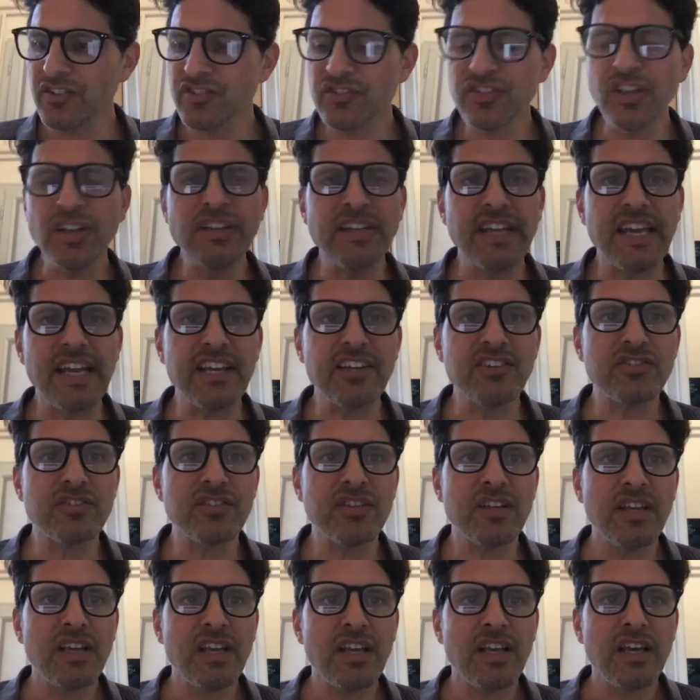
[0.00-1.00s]

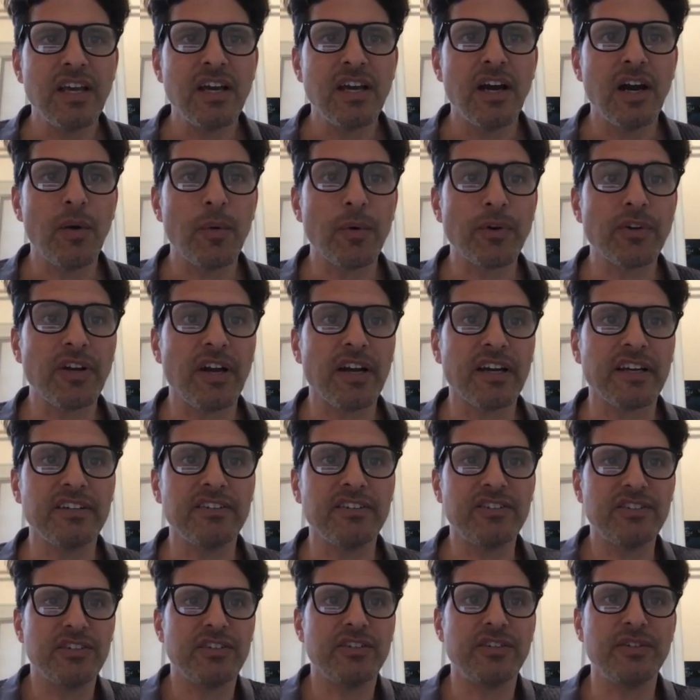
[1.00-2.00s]
Sundays, uh, we're talking
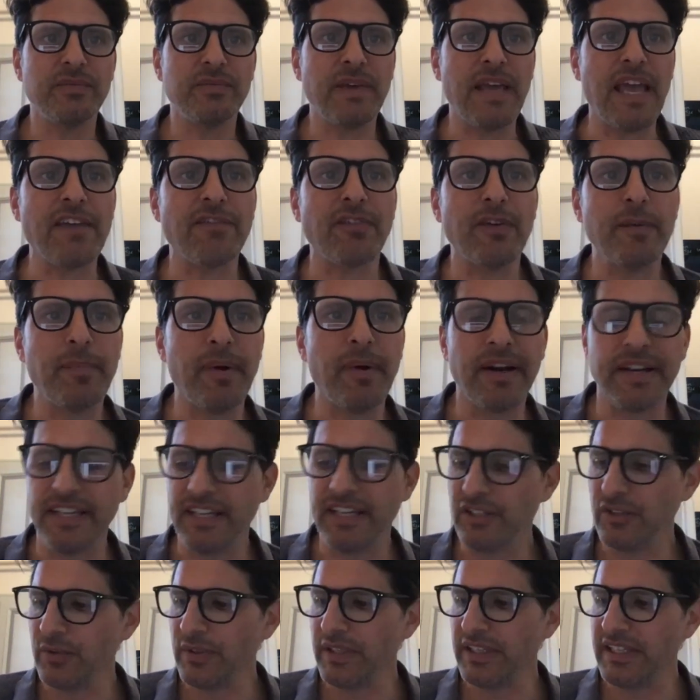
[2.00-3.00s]
to everybody,
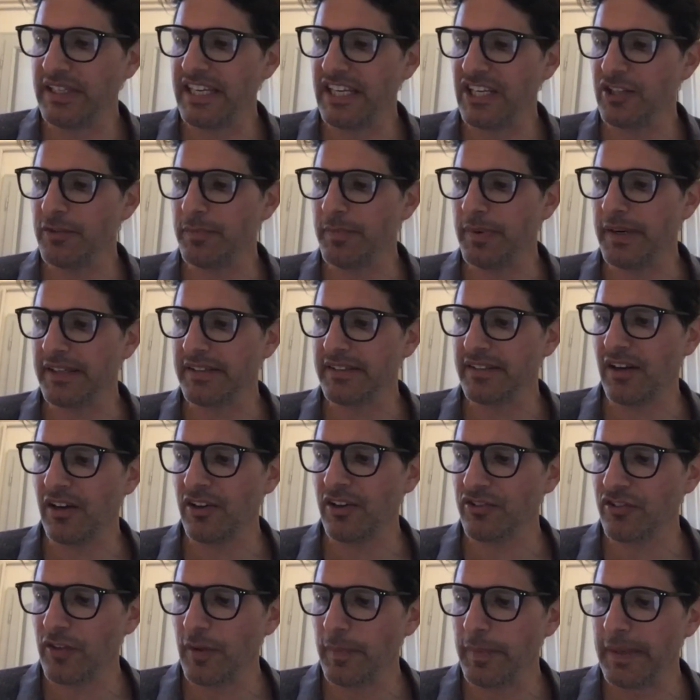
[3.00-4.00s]
including kids, but
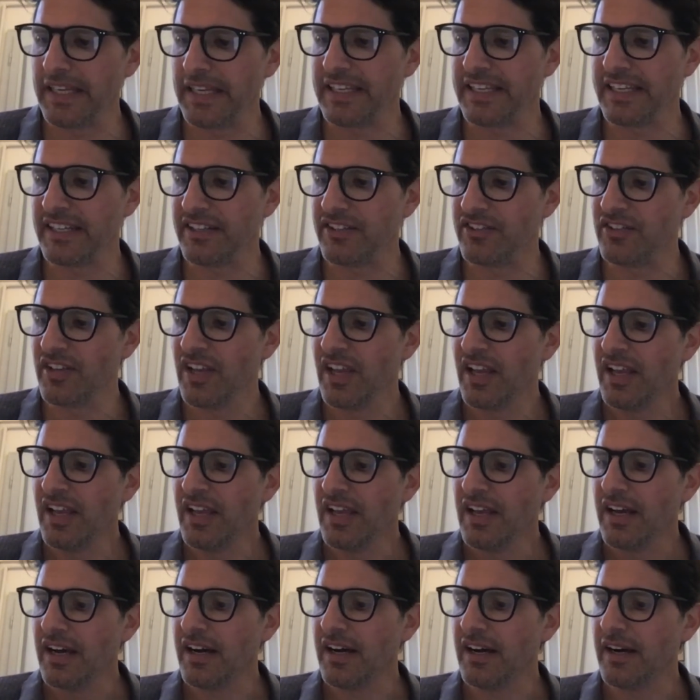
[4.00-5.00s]
also the big kids.
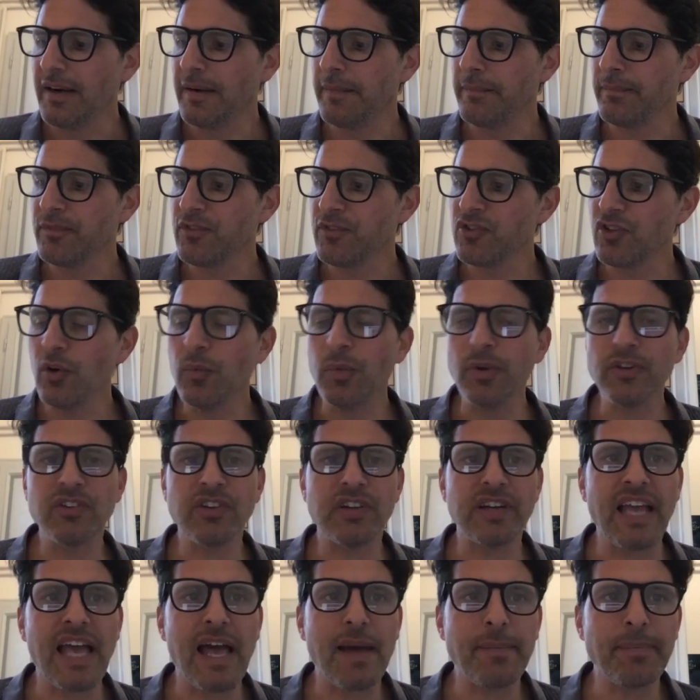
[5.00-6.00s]
Um, so what's
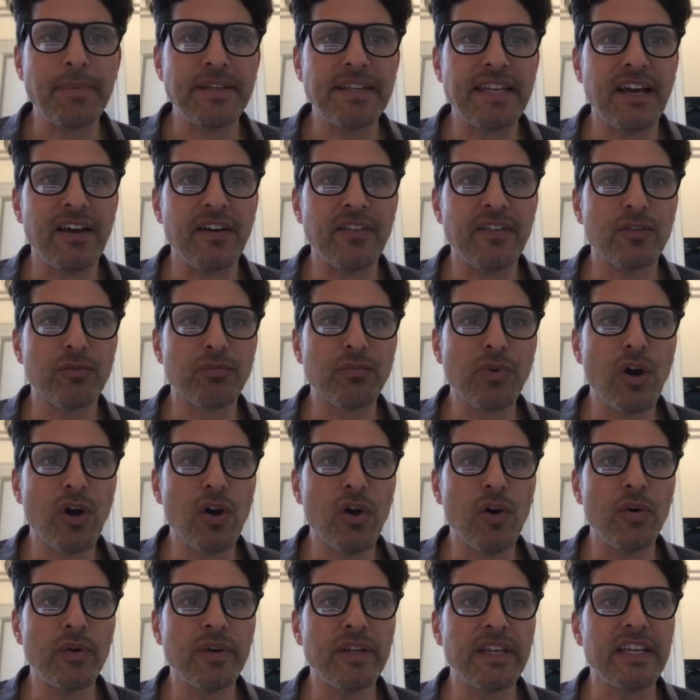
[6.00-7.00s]
going to happen down the
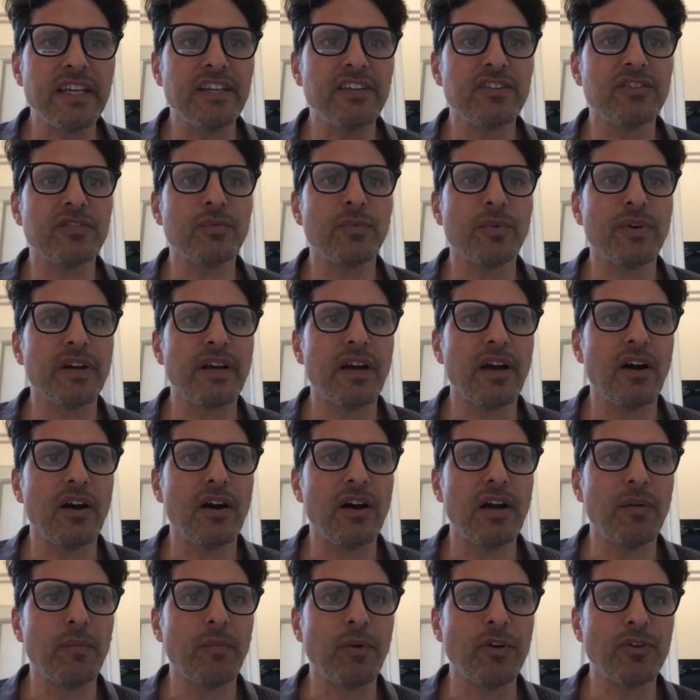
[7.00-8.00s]
road is we're
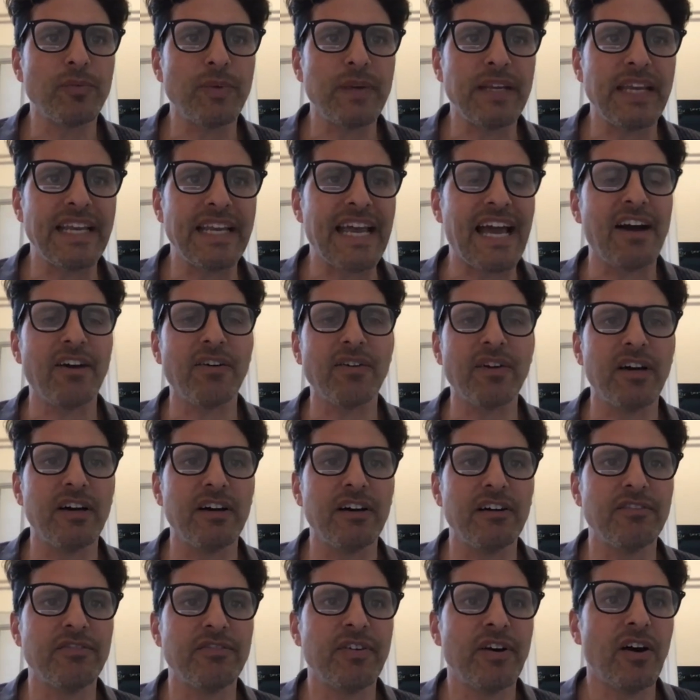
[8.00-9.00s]
uh, once we get out
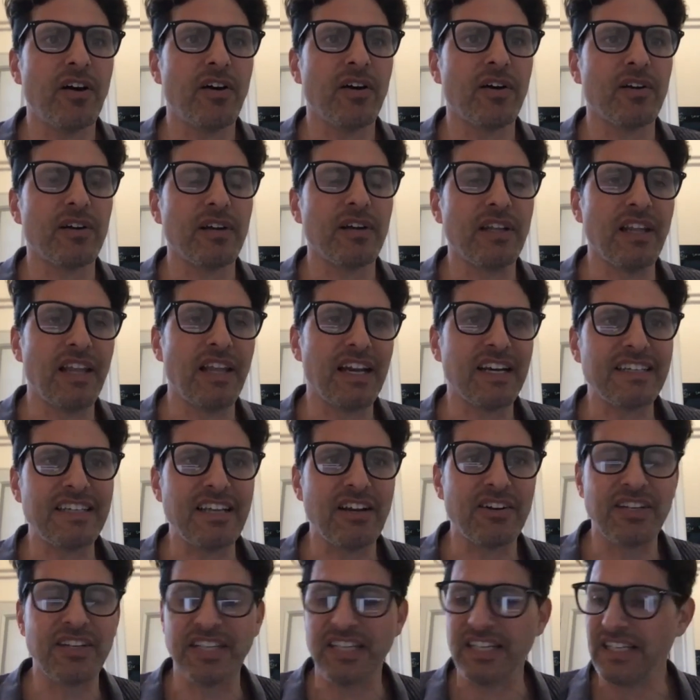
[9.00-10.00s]
of our
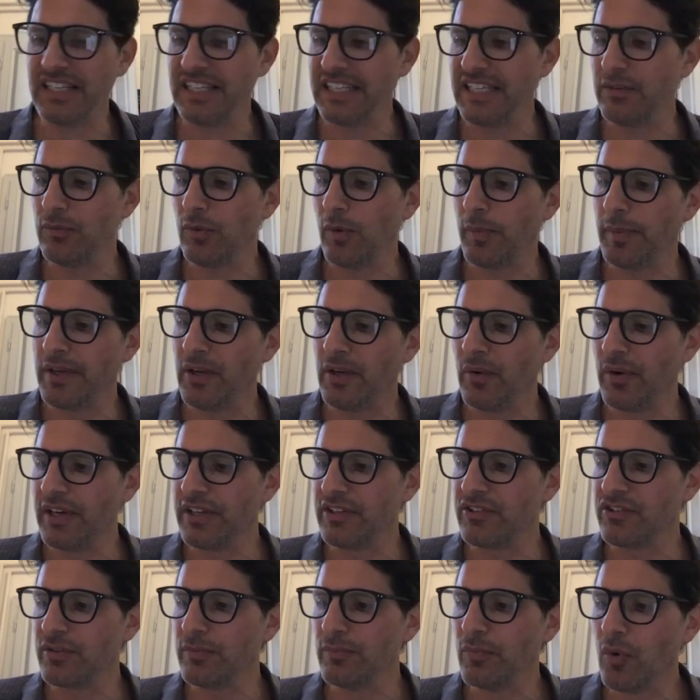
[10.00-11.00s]
lockdown in Italy, we'll be
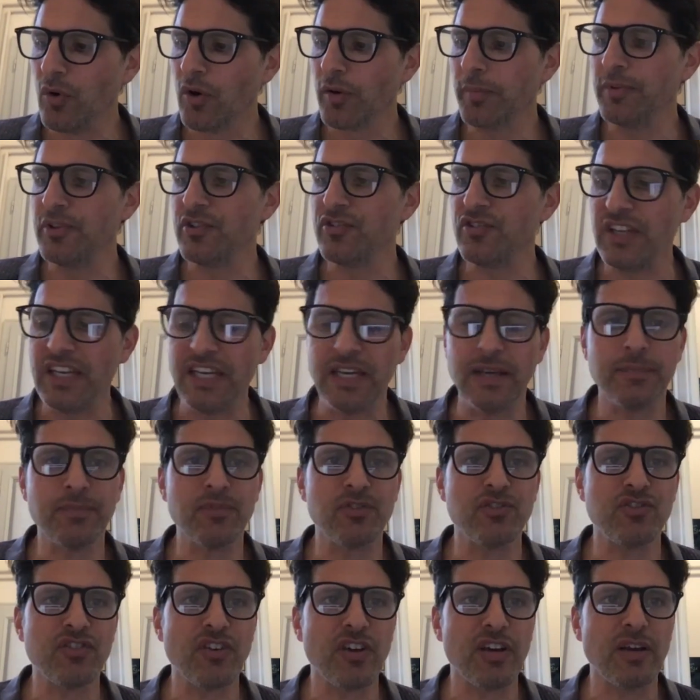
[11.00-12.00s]
going to more museums
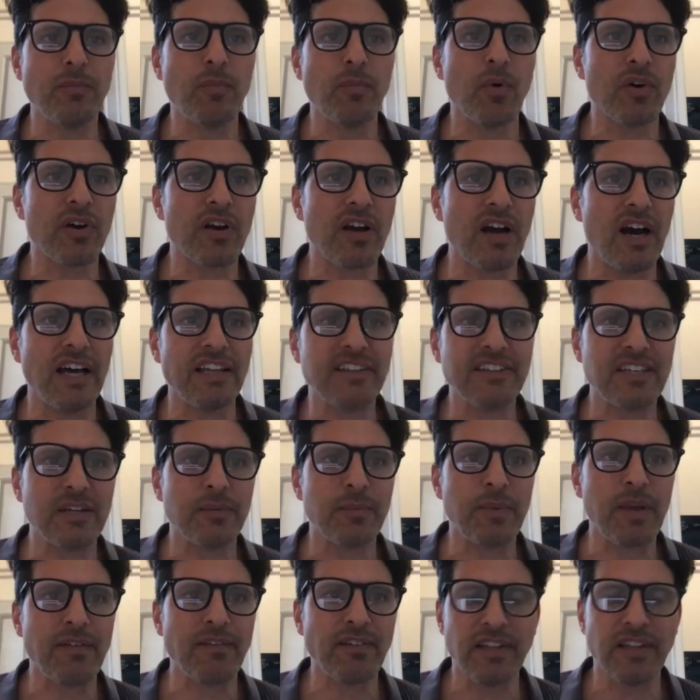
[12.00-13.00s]
and sharing more content.
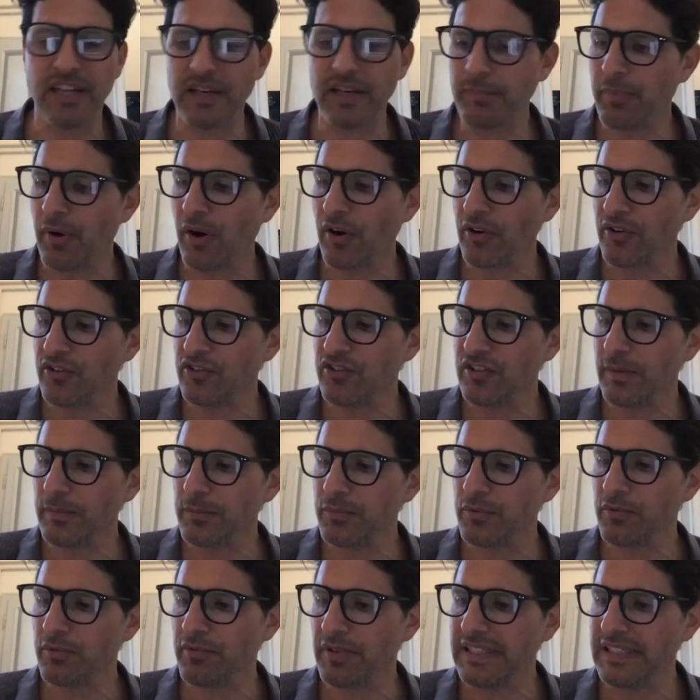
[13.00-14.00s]
We have a lot of partnerships
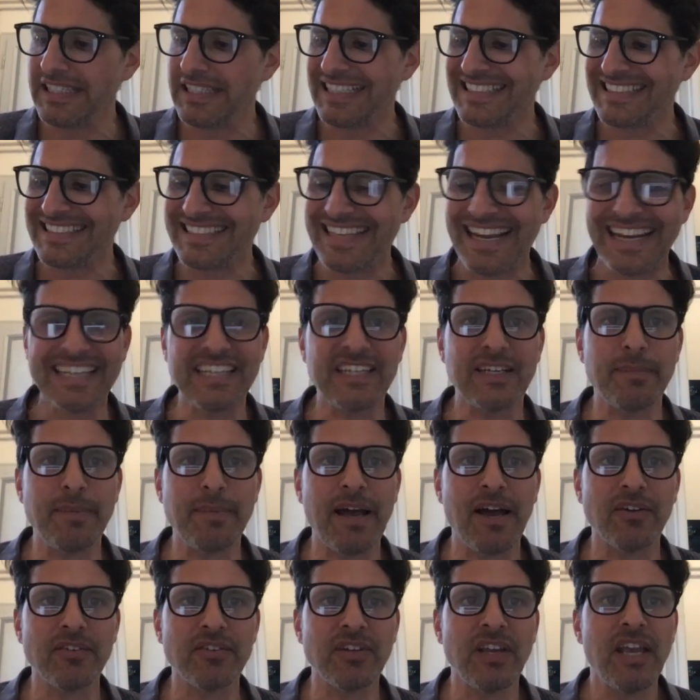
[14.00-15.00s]
we're really excited
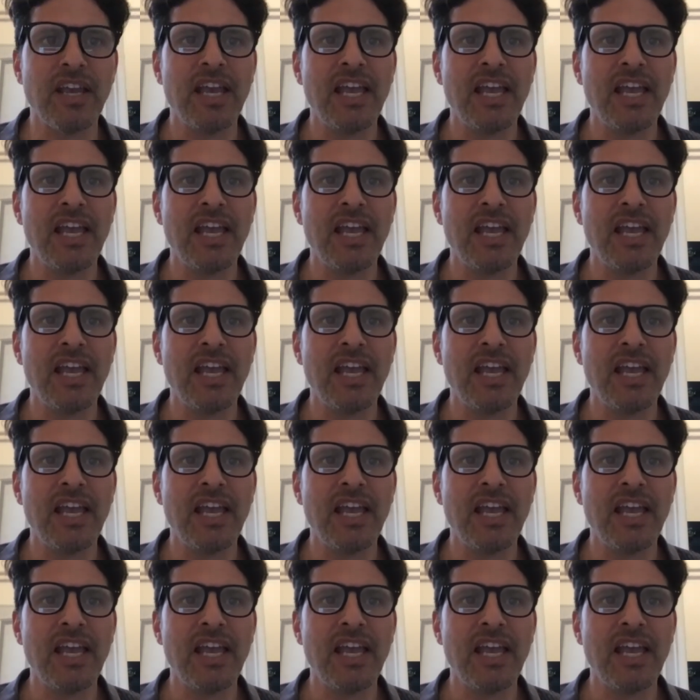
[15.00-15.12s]
about.